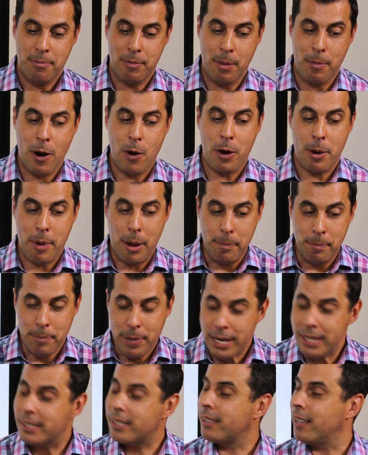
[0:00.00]
But one of my
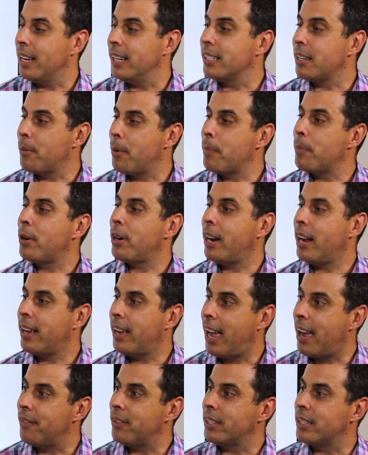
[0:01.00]
biggest clients, I remember
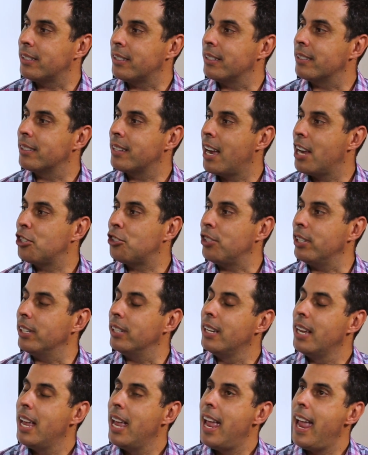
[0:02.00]
having this
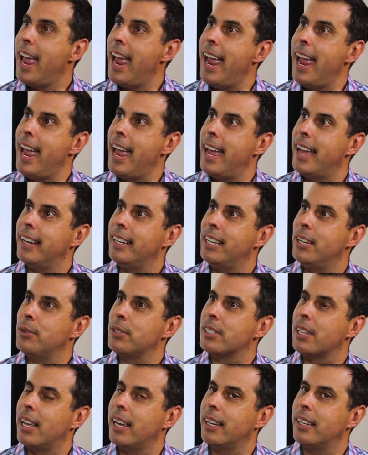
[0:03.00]
discussion, and he
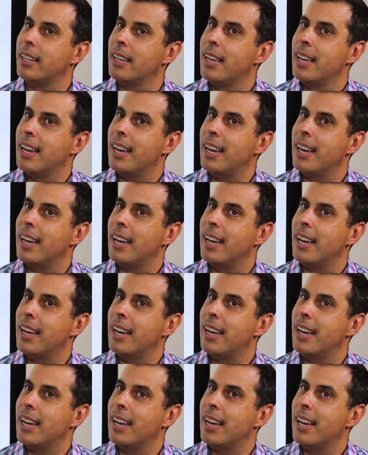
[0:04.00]
was like,